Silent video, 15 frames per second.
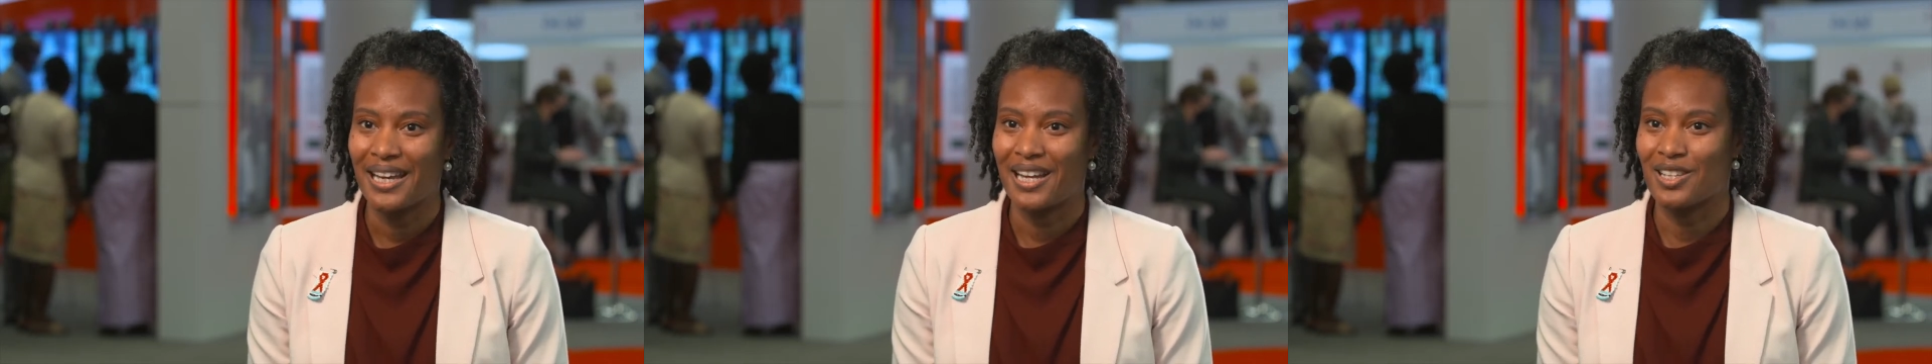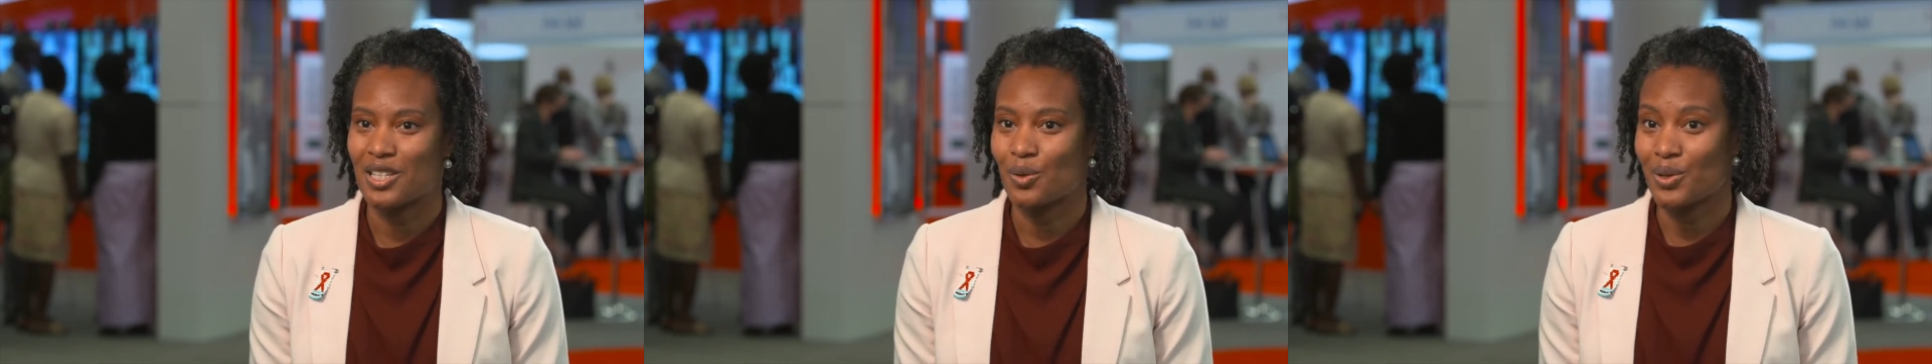
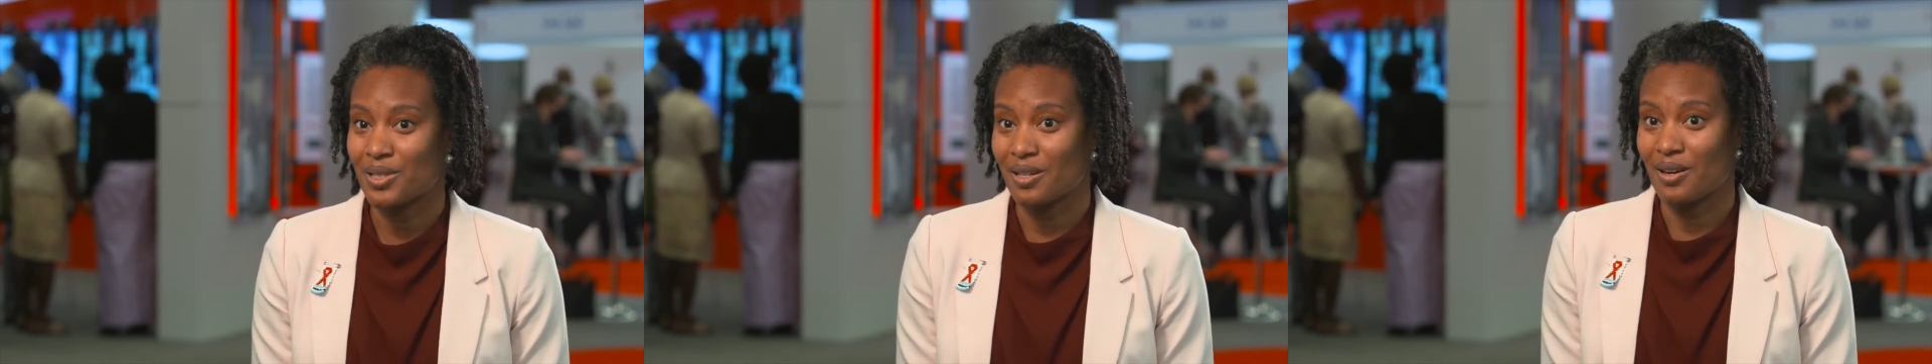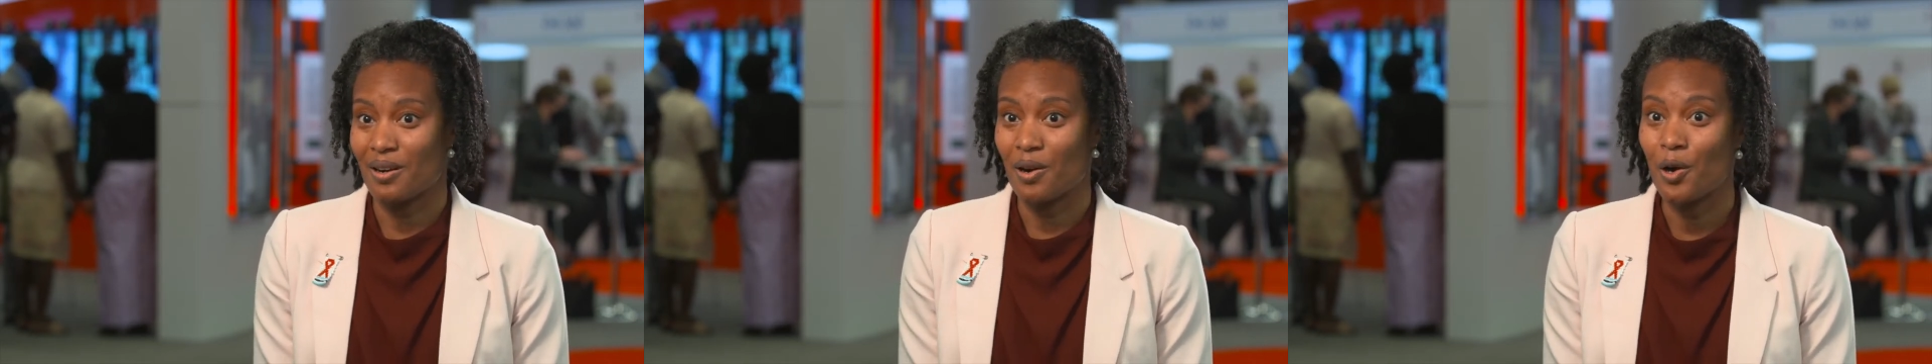And so,
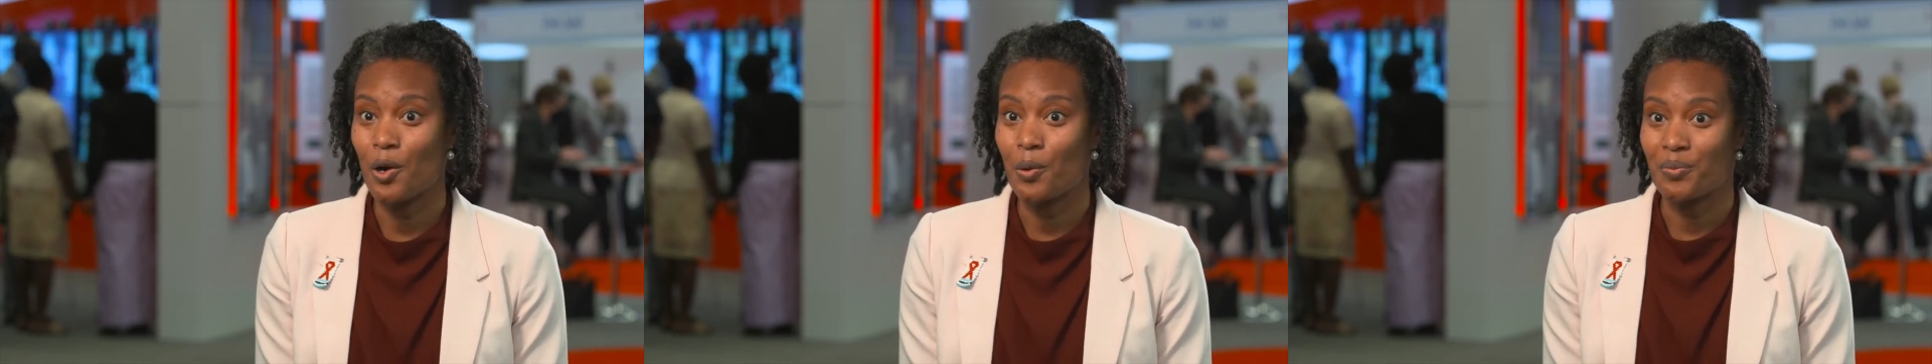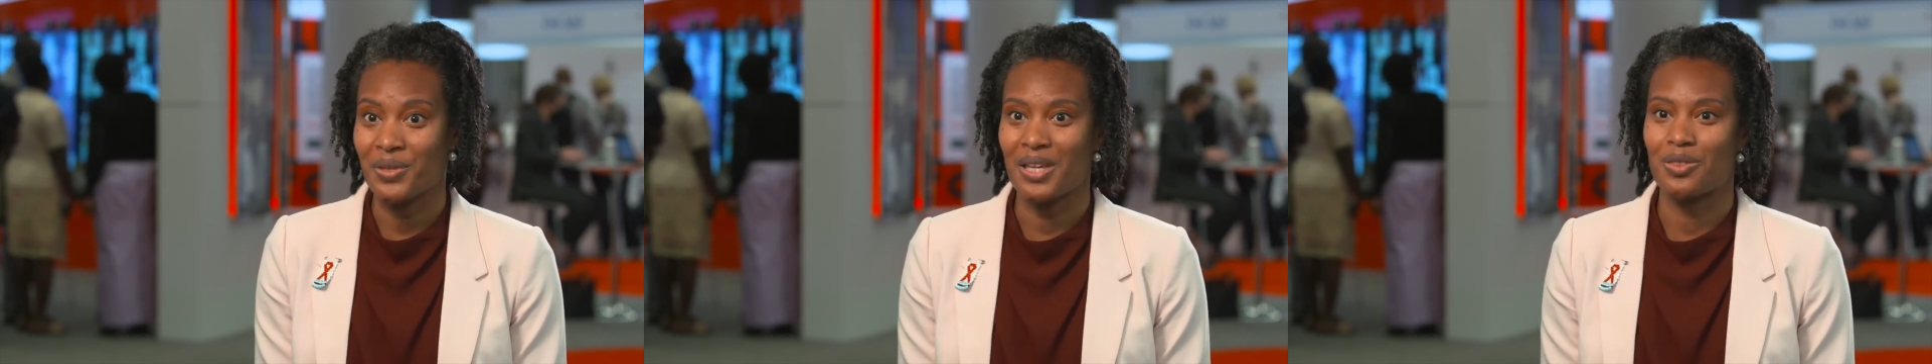it's our
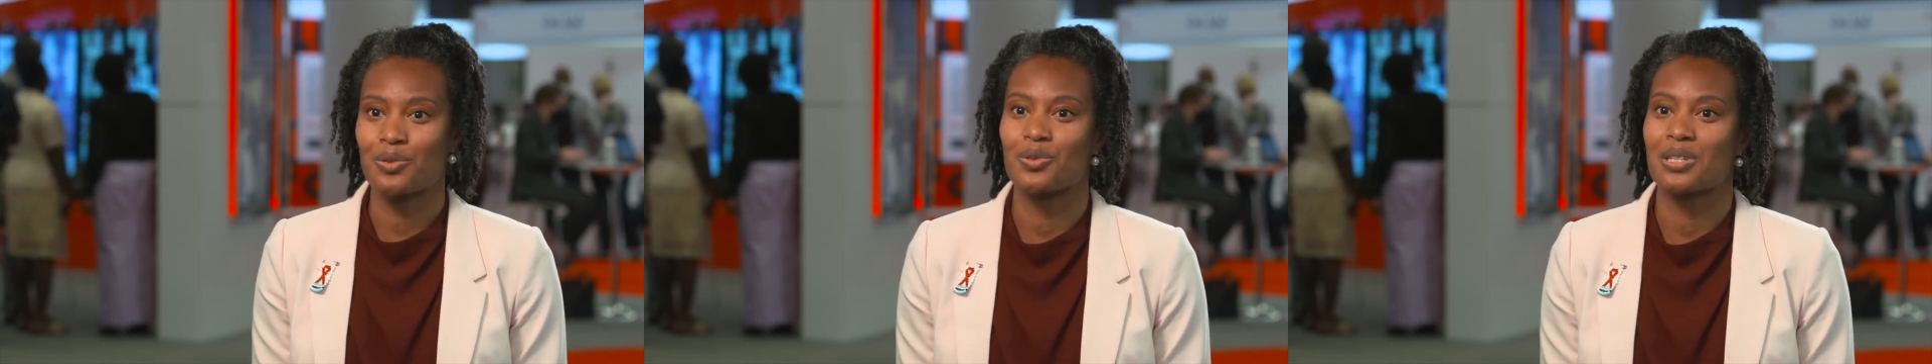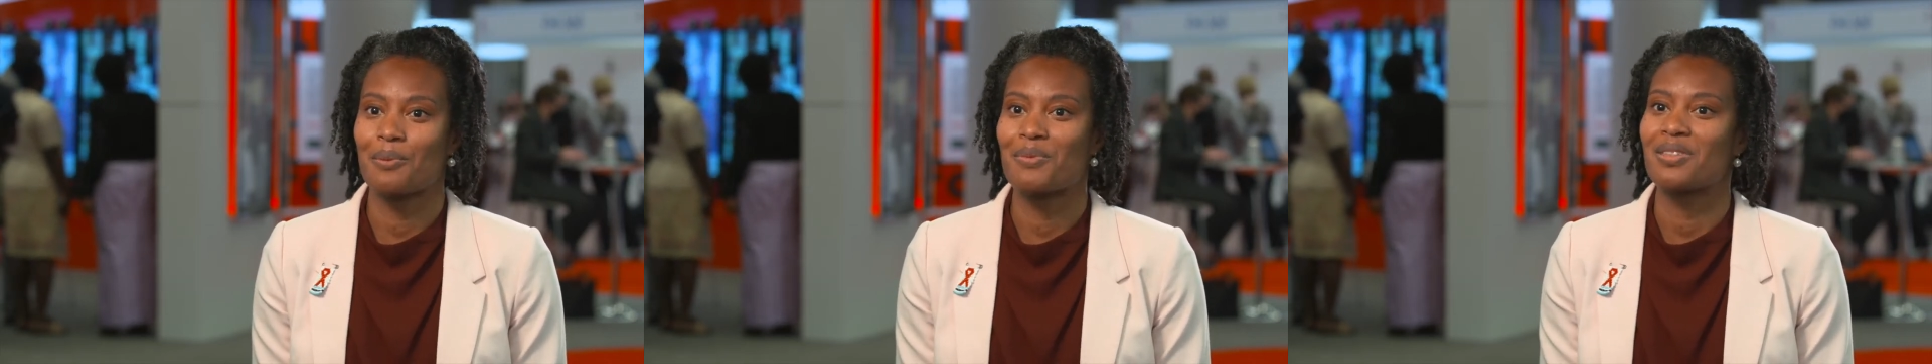hope that
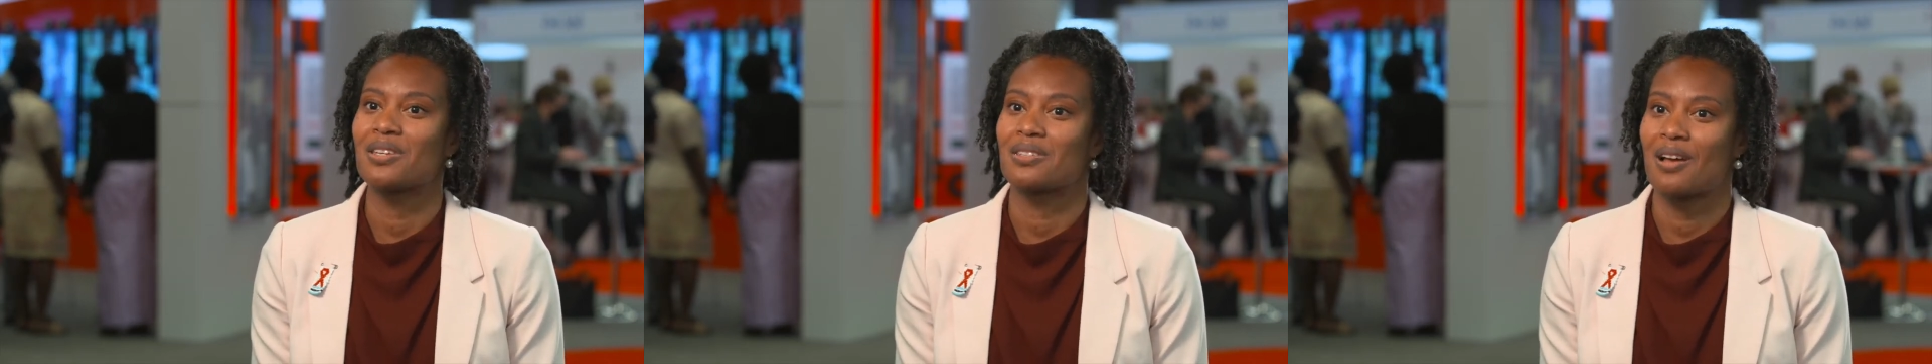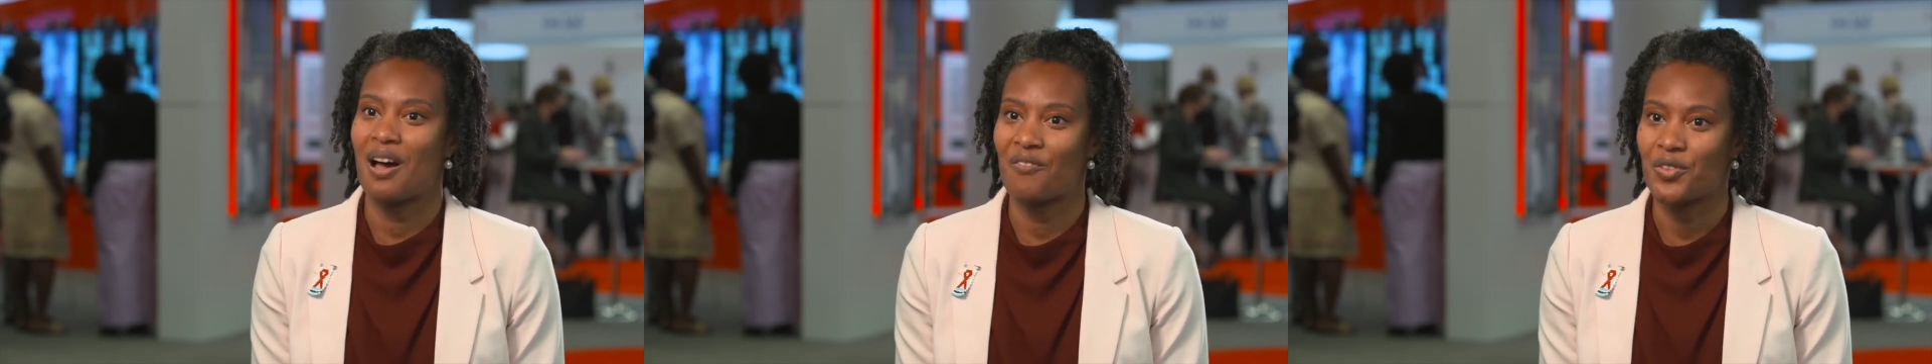through some of
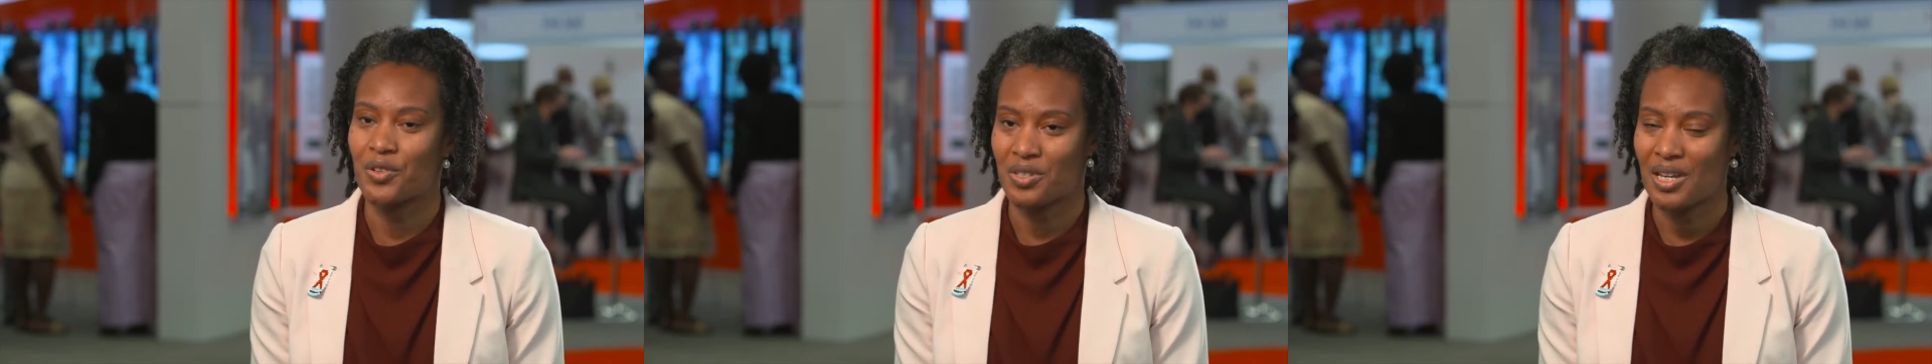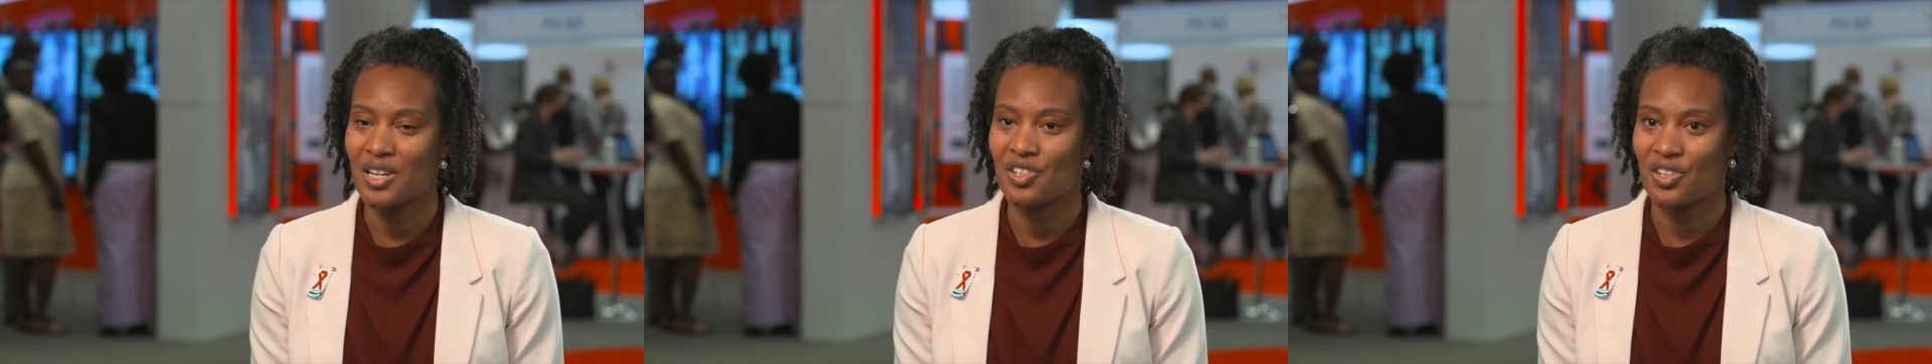these
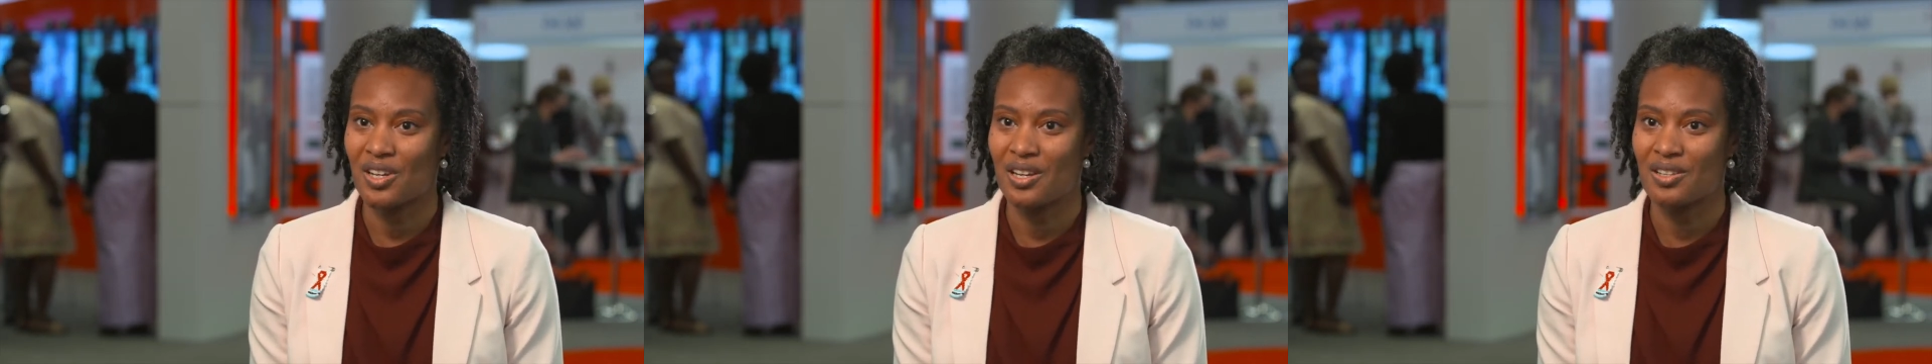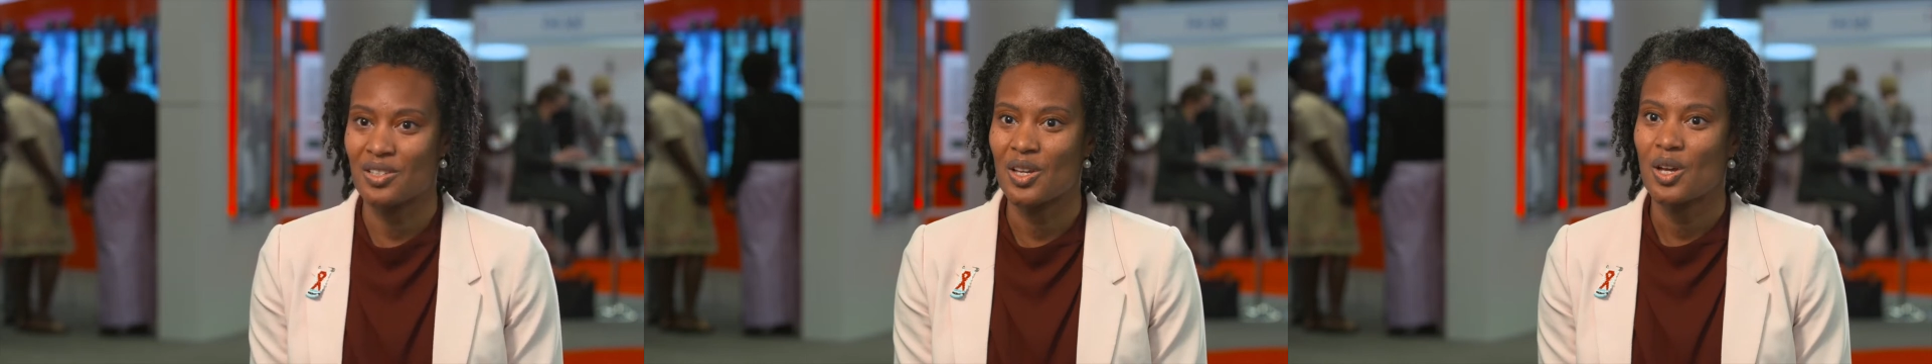
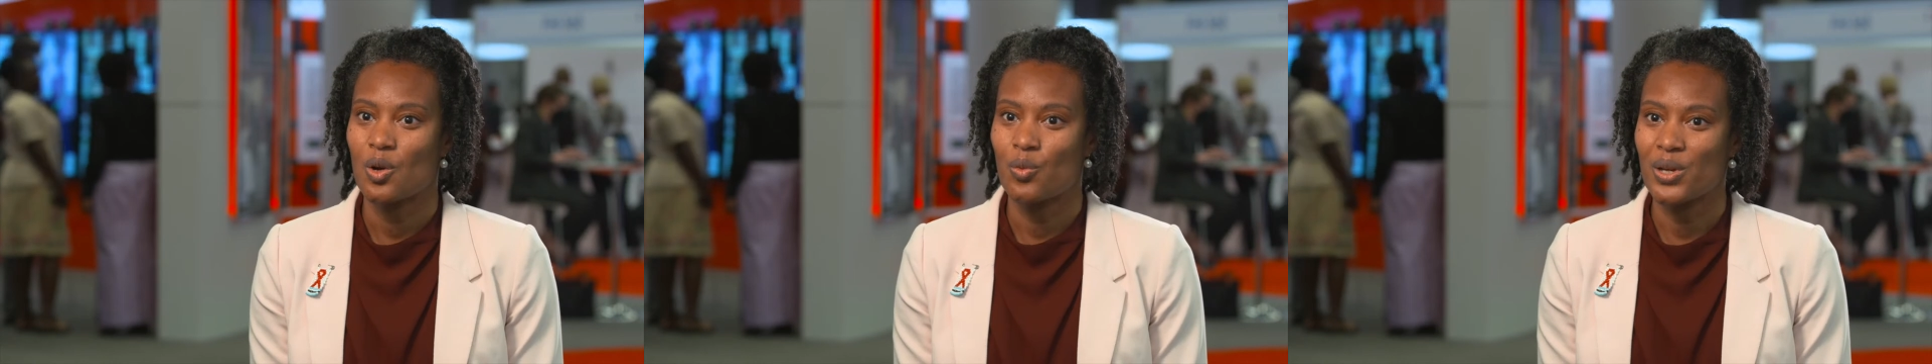conversations,